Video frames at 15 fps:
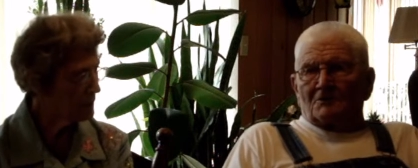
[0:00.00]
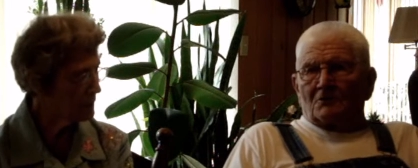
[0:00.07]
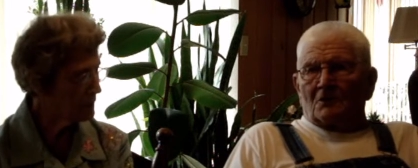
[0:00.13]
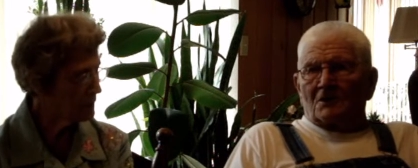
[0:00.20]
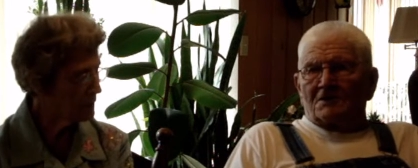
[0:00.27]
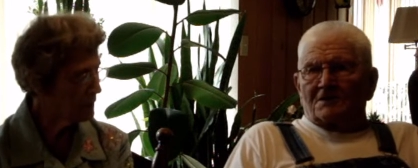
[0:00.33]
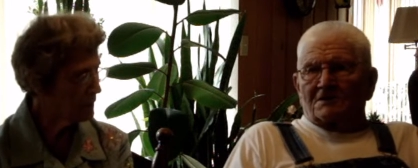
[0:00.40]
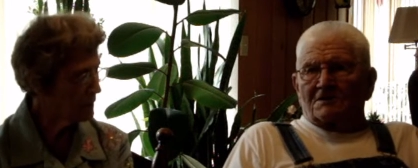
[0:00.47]

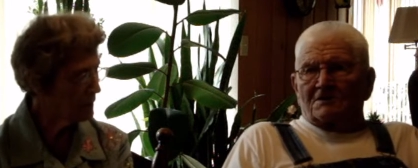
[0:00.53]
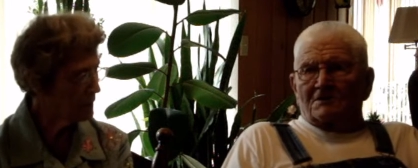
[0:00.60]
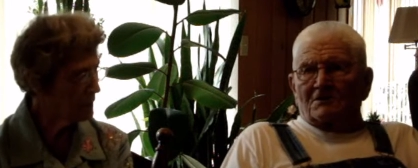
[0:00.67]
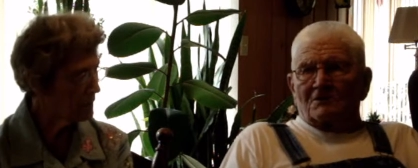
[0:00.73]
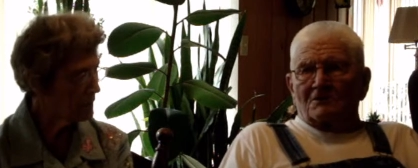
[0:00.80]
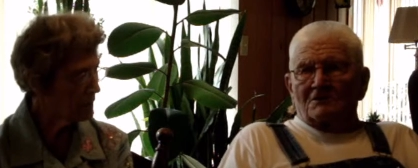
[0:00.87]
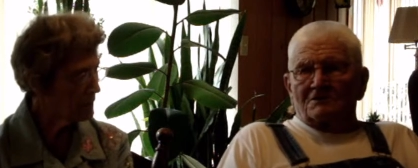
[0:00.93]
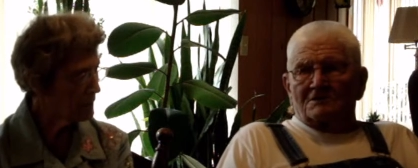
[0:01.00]
Speaker 1: walking, you
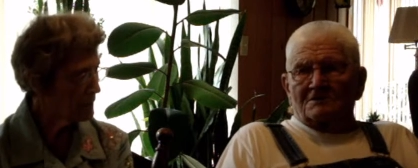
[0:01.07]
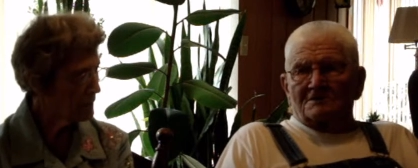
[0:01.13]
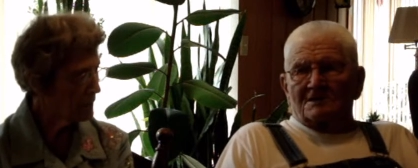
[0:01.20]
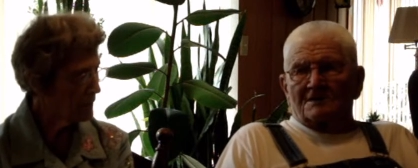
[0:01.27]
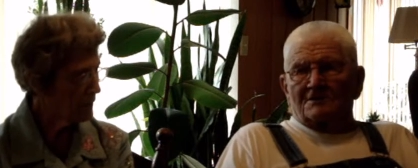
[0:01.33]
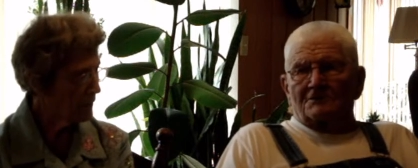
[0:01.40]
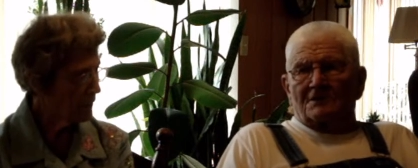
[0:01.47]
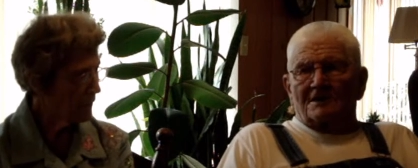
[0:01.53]
know,
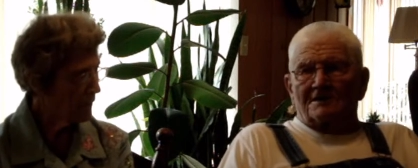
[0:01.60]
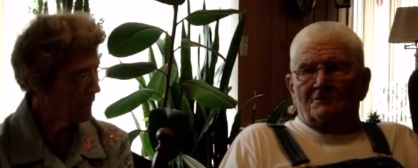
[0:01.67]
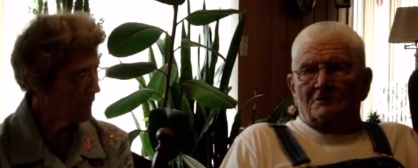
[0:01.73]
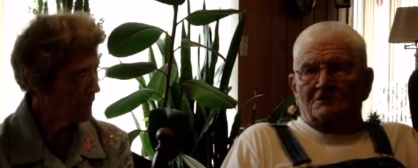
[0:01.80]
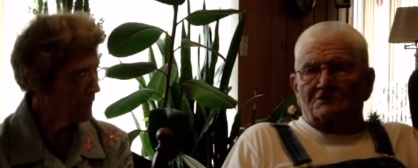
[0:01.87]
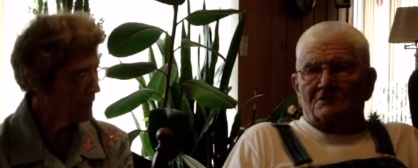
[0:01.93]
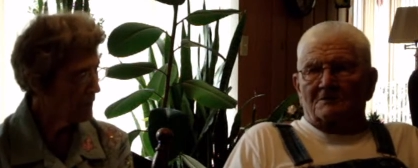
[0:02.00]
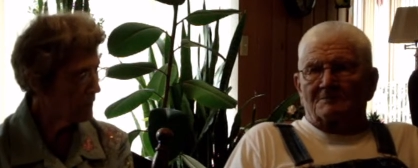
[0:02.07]
he got a ride
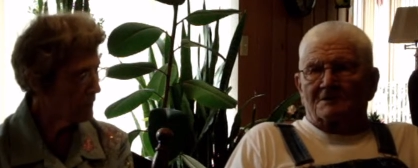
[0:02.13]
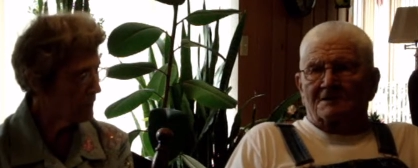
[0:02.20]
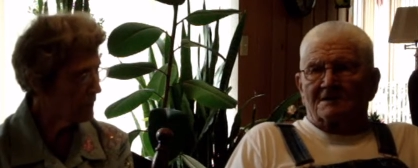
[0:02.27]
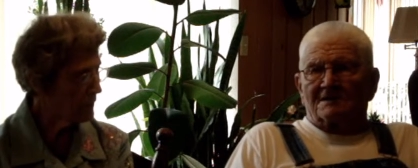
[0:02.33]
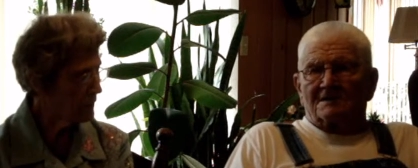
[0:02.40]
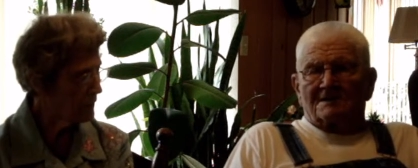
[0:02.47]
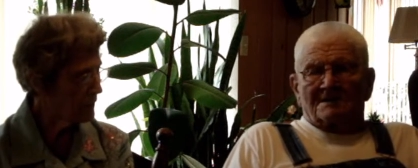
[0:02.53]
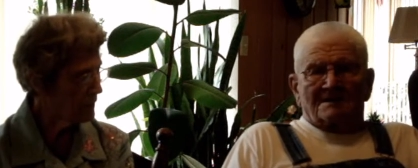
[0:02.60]
with
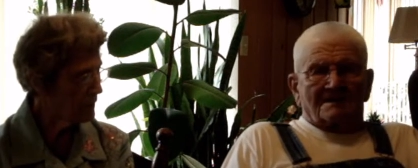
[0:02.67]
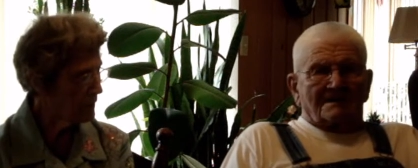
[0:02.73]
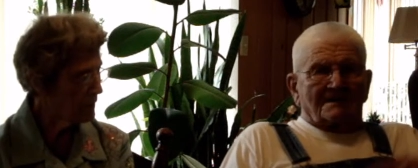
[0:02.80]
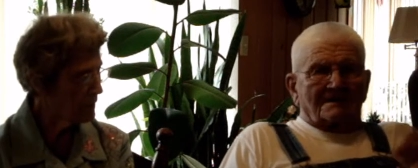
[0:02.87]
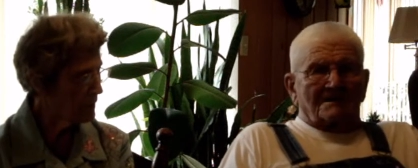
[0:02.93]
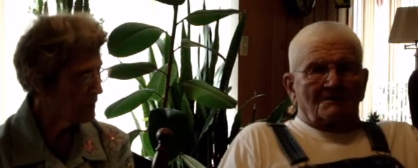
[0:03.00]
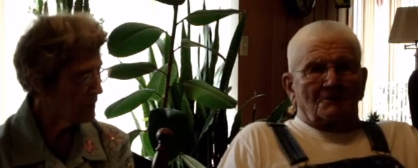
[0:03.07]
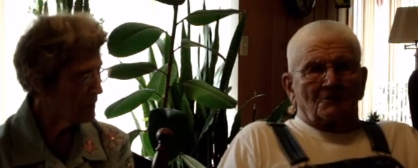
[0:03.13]
somebody,
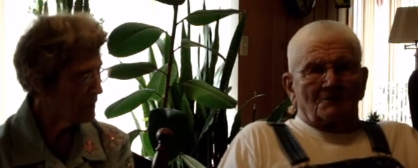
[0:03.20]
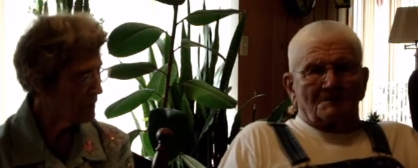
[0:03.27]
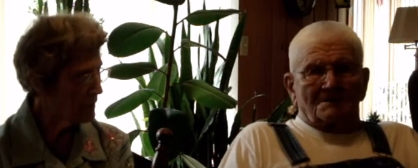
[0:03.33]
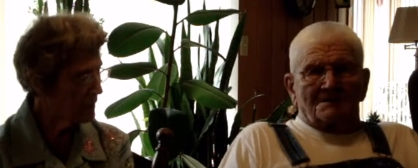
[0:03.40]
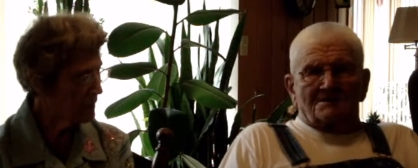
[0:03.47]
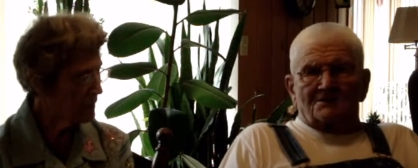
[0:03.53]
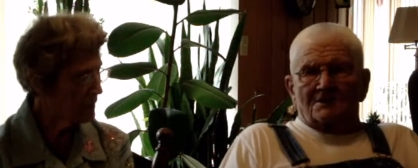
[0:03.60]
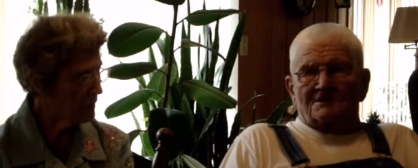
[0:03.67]
come home
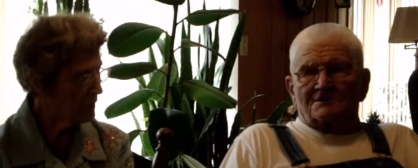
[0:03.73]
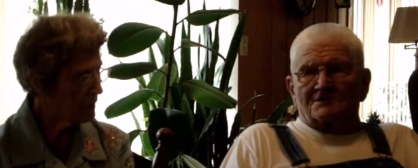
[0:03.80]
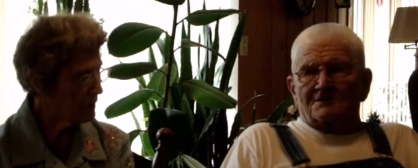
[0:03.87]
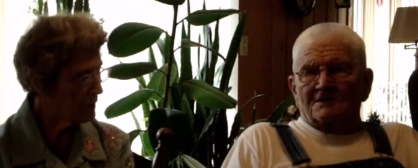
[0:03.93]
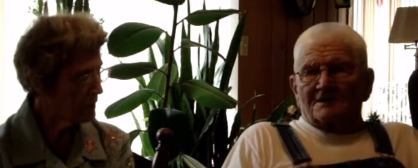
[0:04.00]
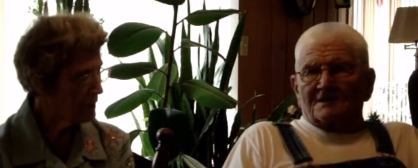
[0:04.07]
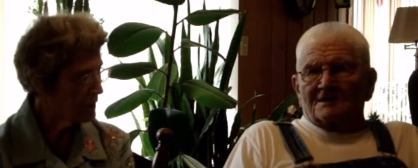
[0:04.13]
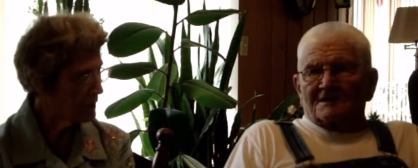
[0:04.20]
and he says,
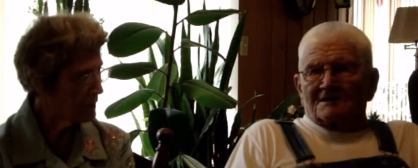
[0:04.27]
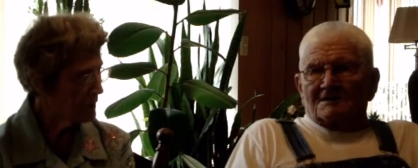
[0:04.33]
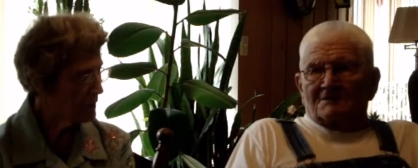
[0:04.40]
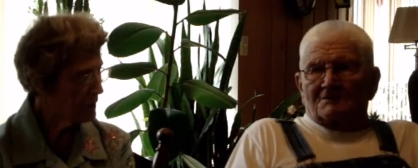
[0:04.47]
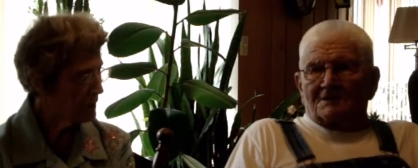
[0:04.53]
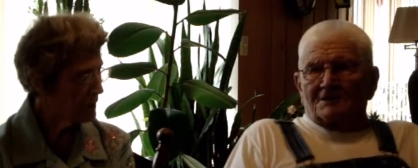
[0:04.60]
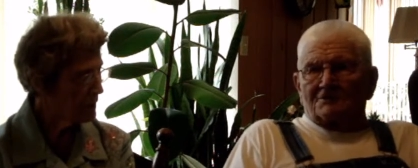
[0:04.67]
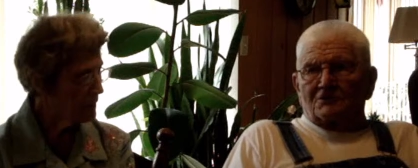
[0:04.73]

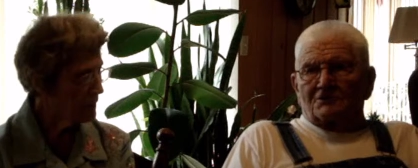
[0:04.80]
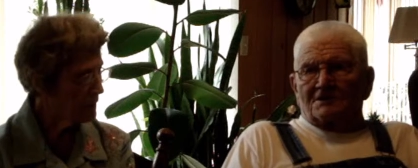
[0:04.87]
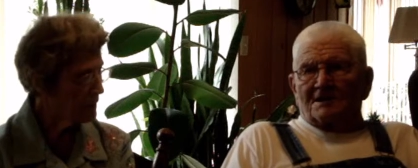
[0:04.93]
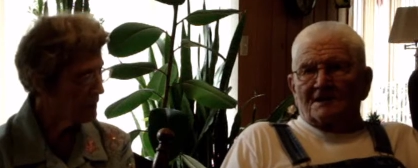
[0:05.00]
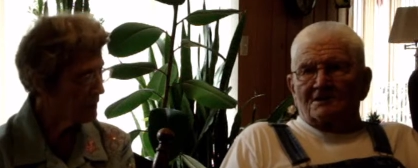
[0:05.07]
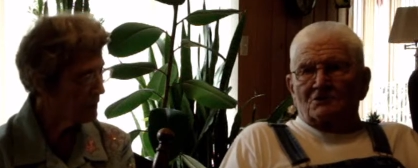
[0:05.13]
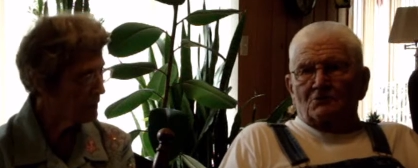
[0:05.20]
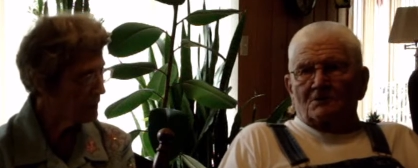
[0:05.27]
we went through
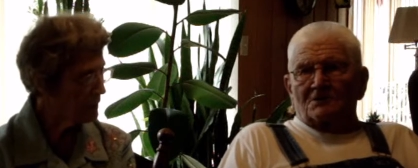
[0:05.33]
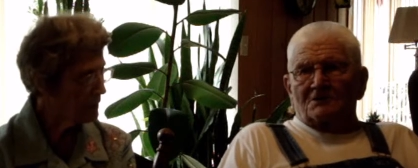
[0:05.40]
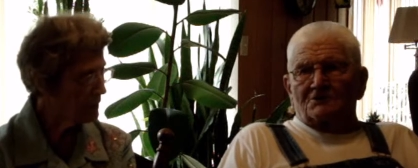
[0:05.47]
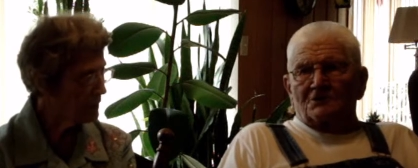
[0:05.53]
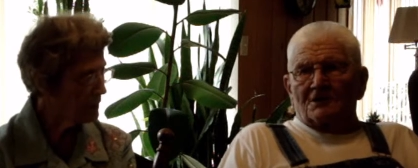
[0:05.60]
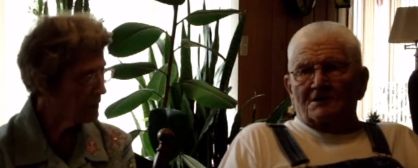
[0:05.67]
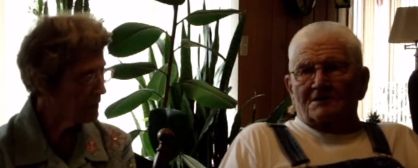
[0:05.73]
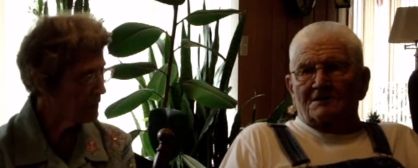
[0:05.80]
the ice with the
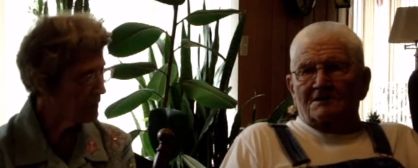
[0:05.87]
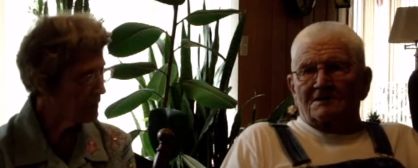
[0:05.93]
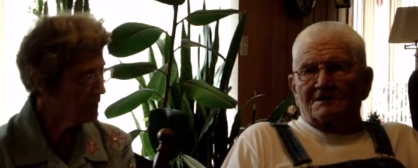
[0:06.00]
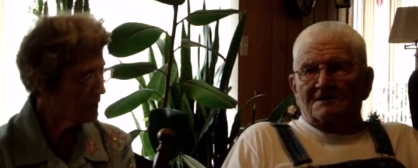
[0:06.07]
truck.